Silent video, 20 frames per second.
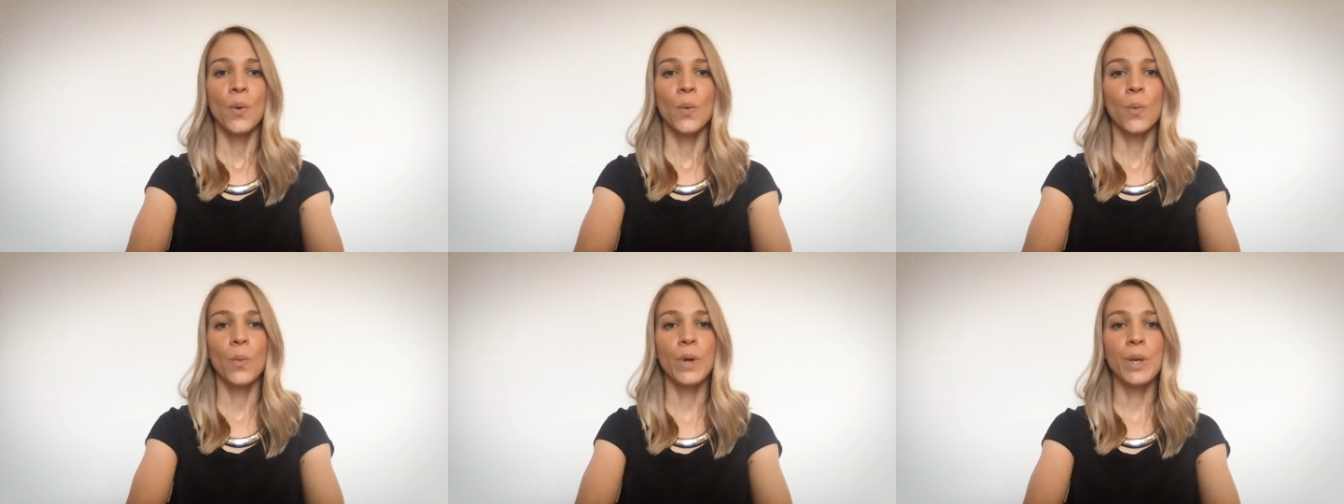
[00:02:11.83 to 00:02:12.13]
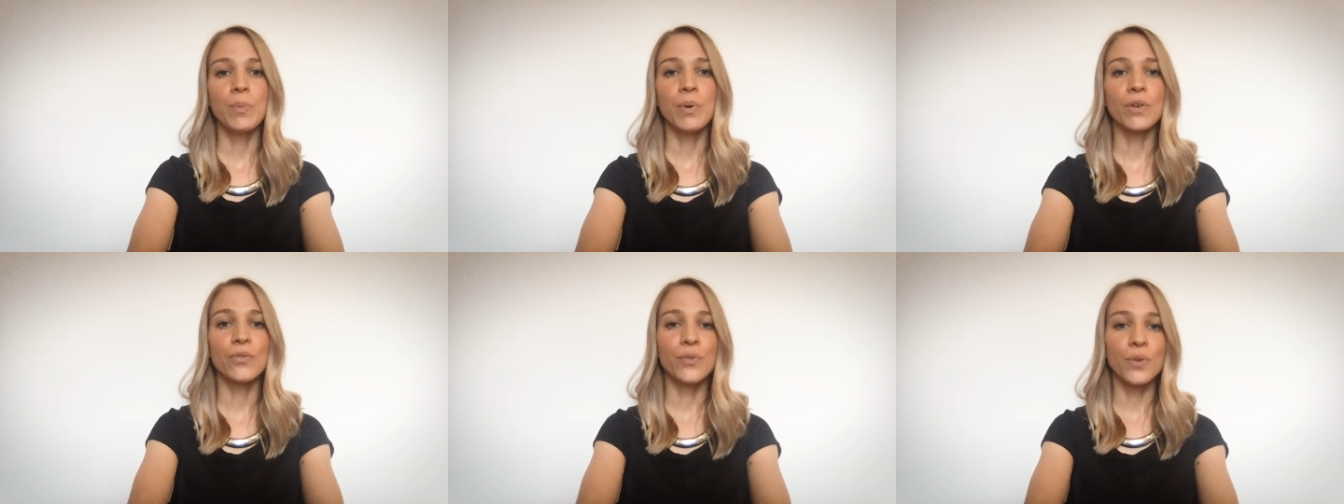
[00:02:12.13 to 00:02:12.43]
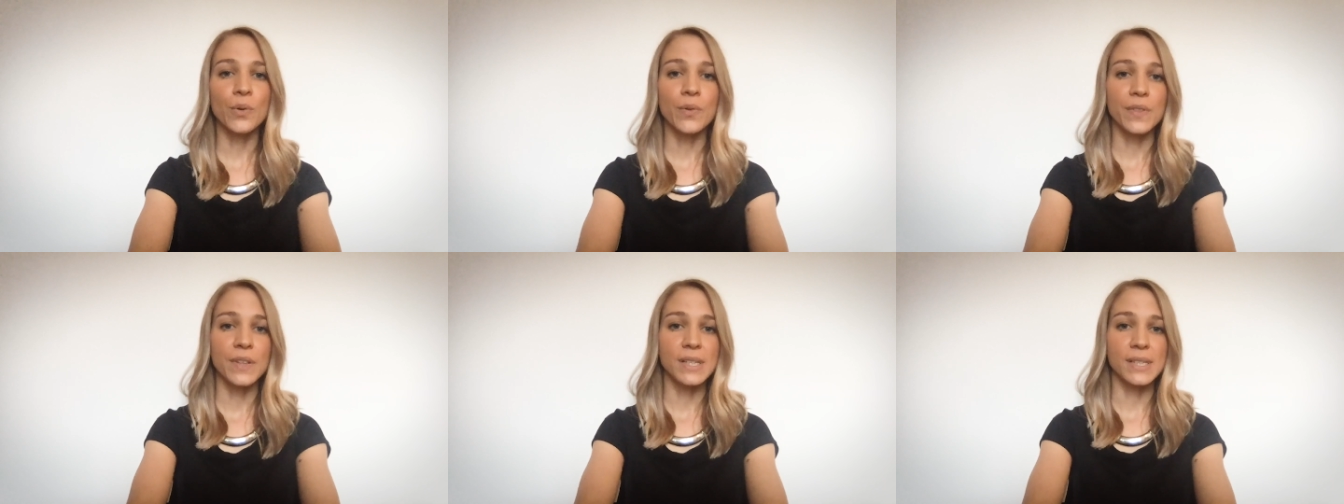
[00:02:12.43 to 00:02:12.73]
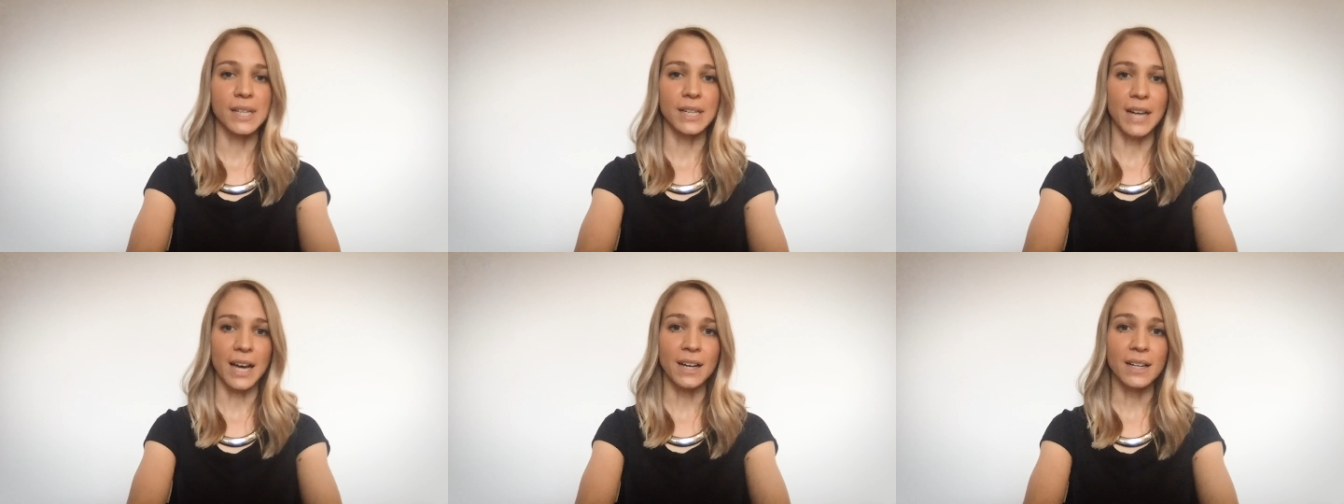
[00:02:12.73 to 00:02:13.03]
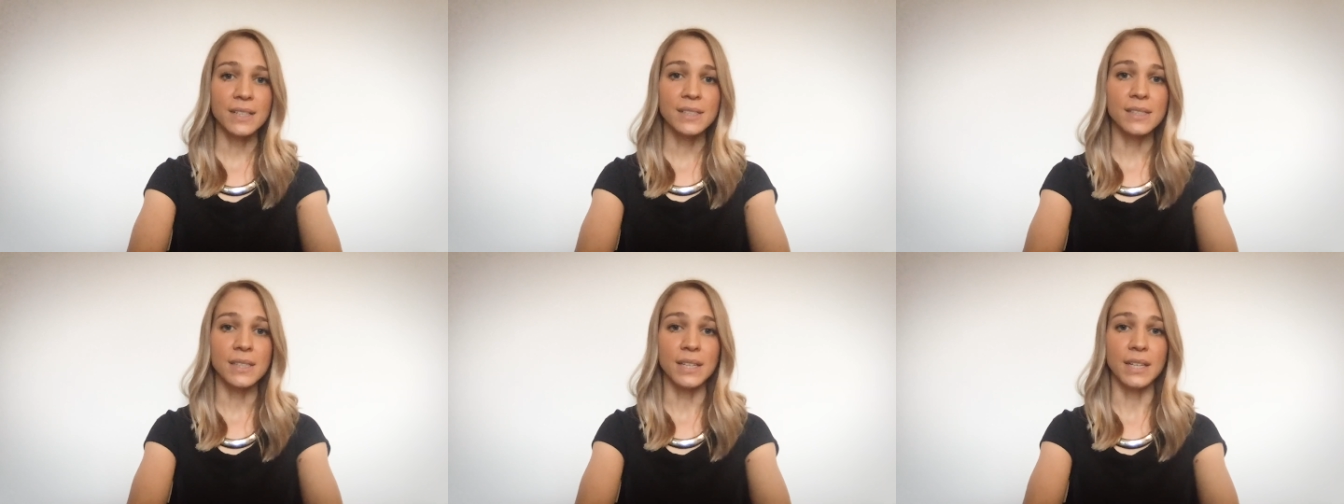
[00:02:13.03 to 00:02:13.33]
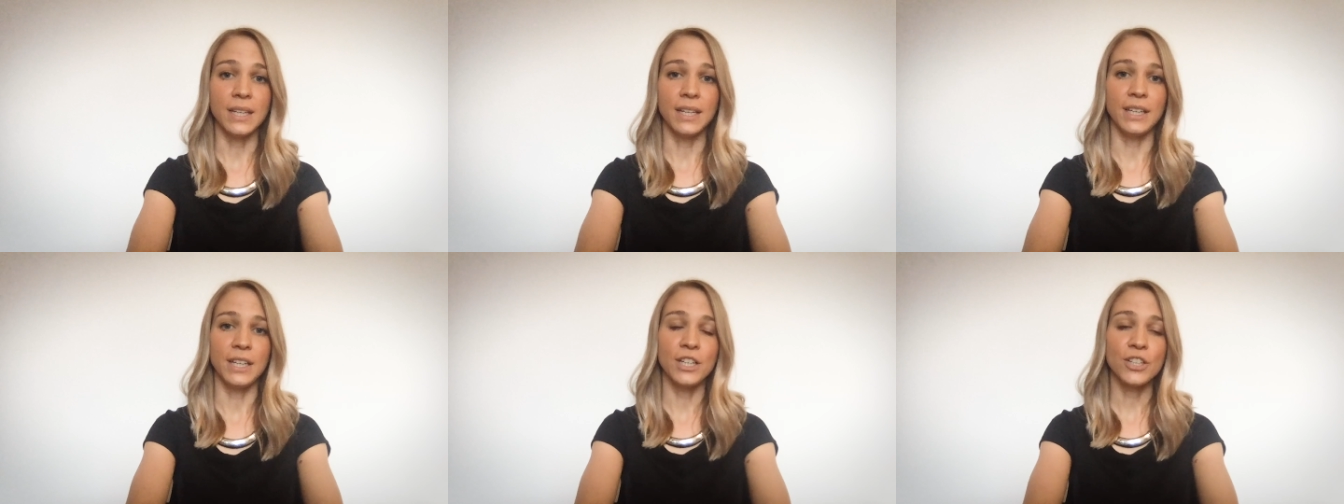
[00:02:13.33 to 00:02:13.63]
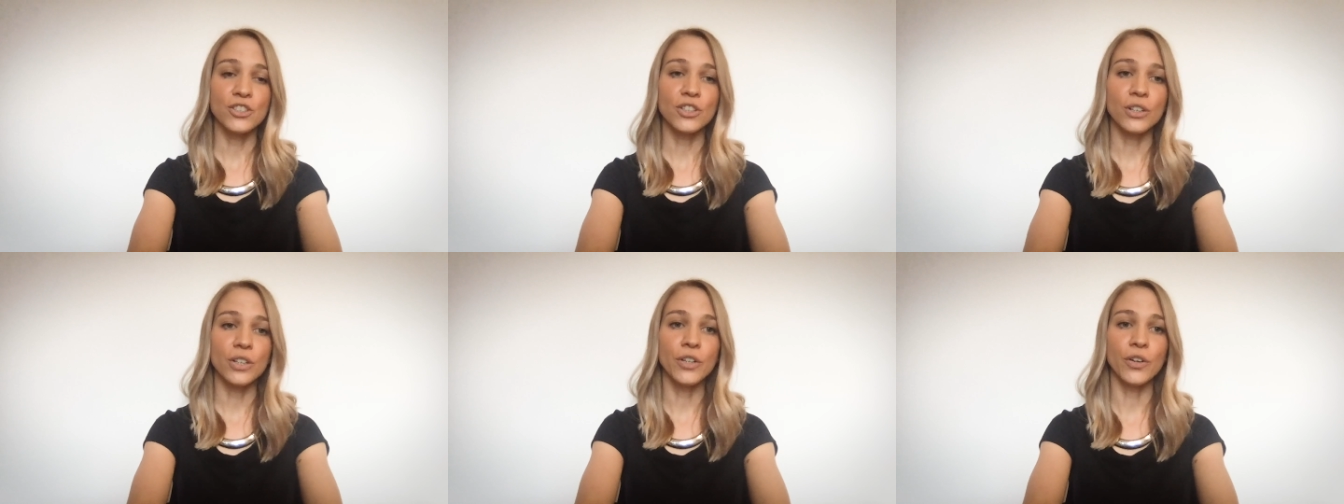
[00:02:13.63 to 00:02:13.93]
we performed this analysis
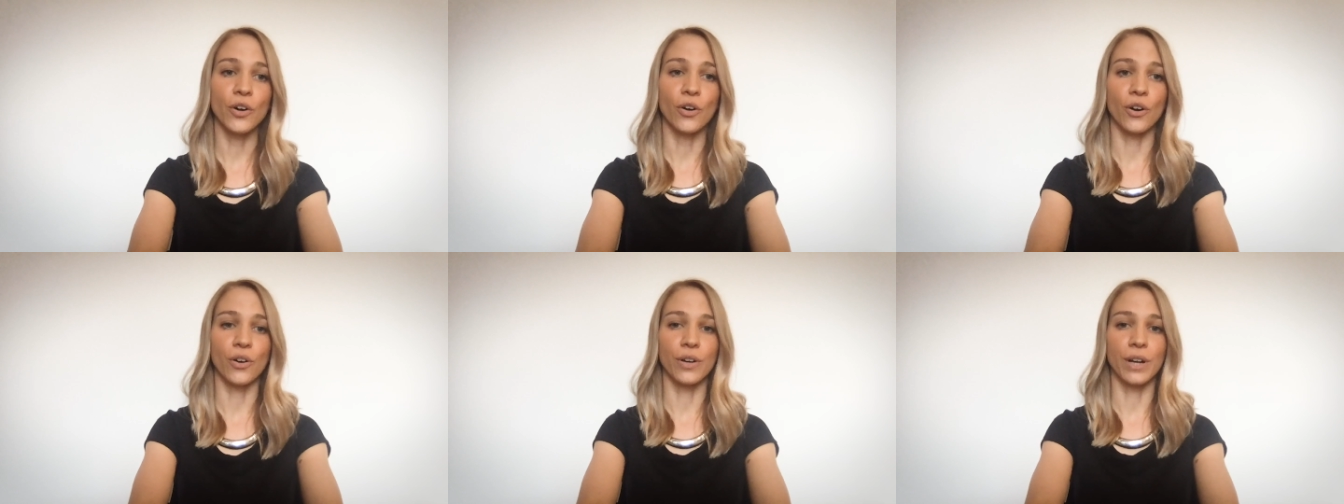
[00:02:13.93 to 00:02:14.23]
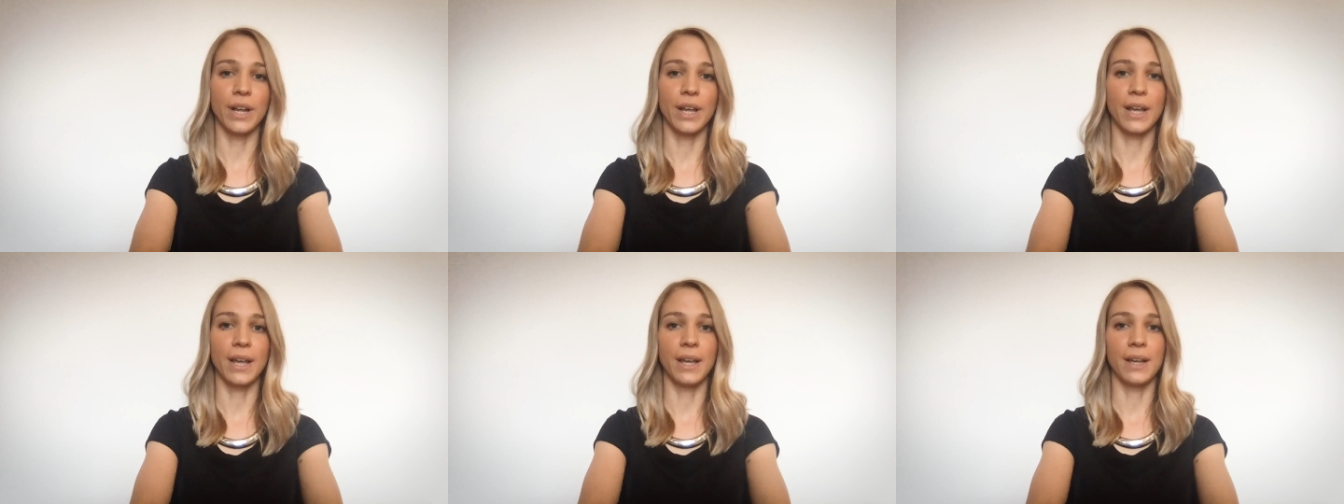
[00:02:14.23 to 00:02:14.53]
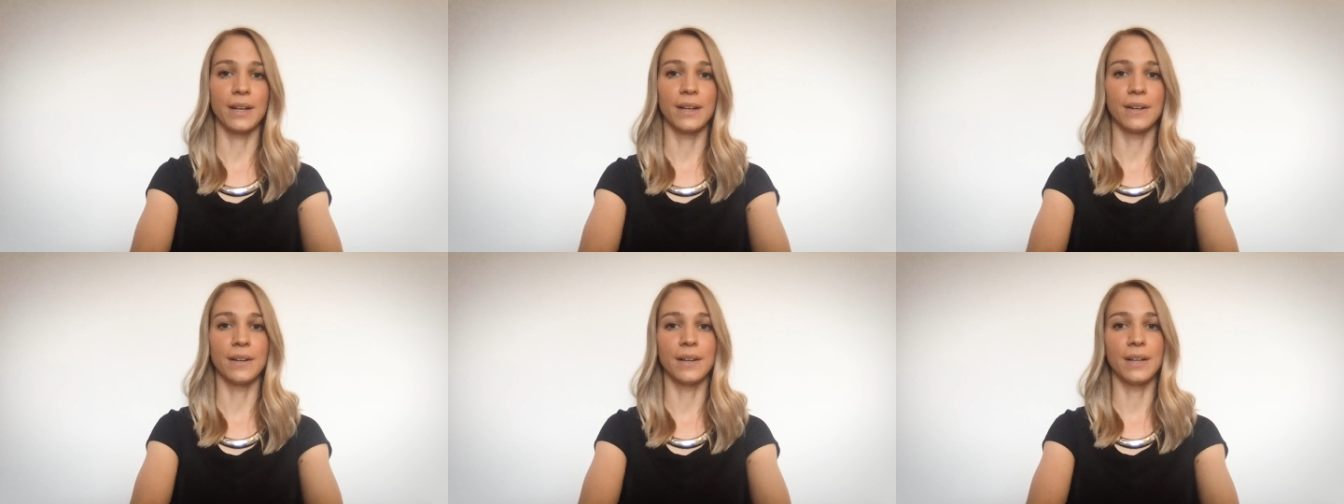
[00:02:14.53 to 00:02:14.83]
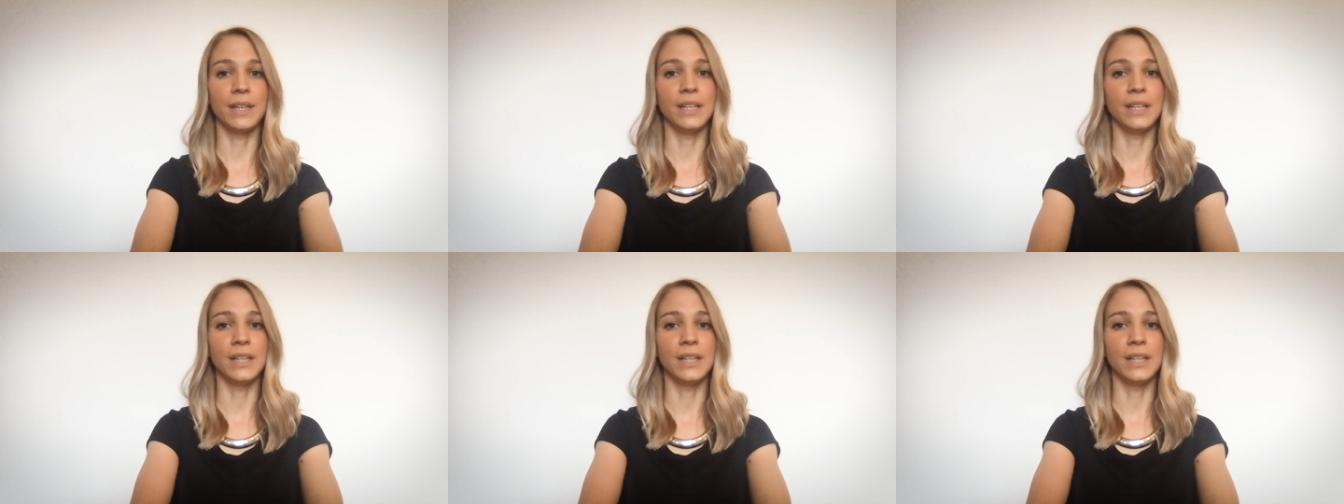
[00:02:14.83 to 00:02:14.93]
initially on an uh,